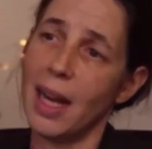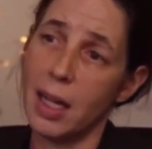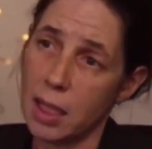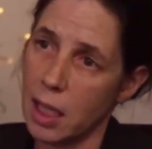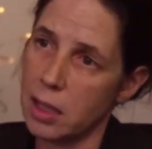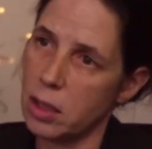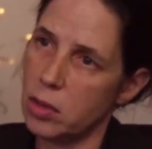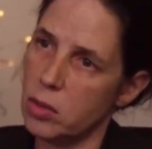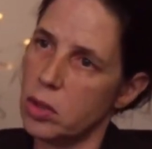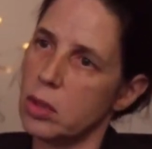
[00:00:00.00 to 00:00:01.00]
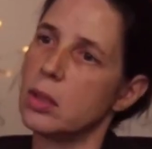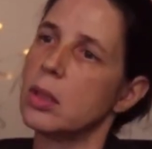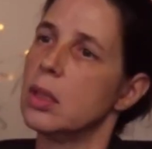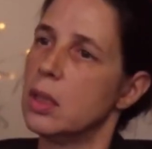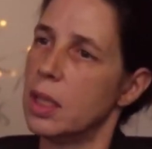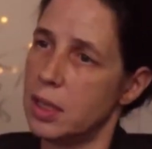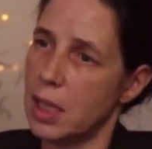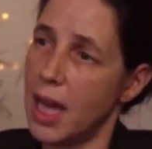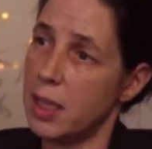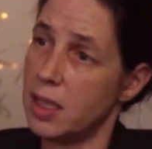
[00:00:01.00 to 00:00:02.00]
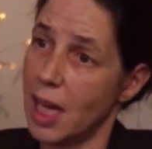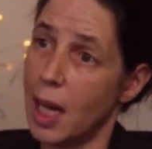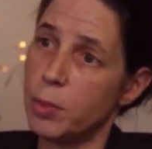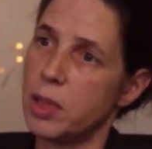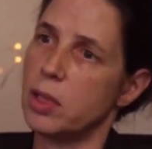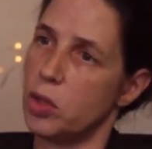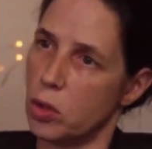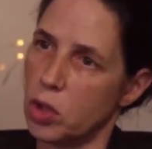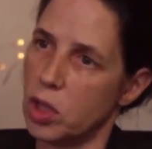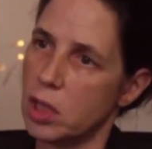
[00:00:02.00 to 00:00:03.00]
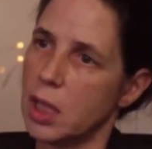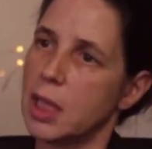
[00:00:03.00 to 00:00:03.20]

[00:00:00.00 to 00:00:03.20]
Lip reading: unconstitutional stops and searches,